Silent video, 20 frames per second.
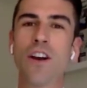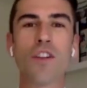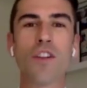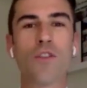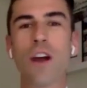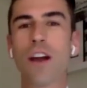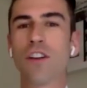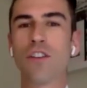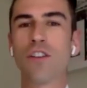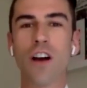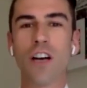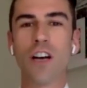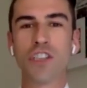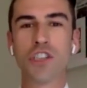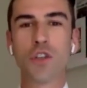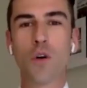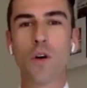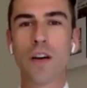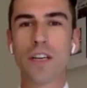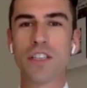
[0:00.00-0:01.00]
The red garage
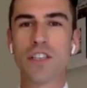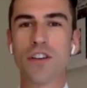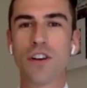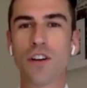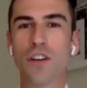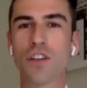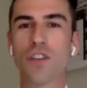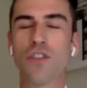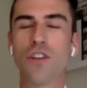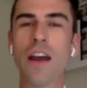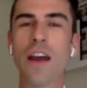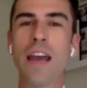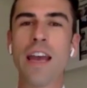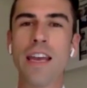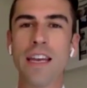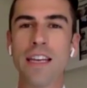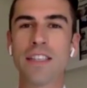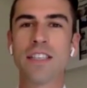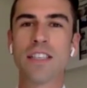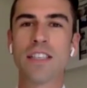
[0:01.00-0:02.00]
door has turned gray.
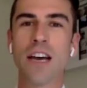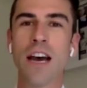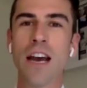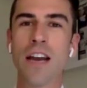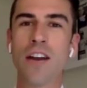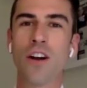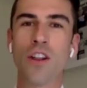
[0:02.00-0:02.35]
Inside,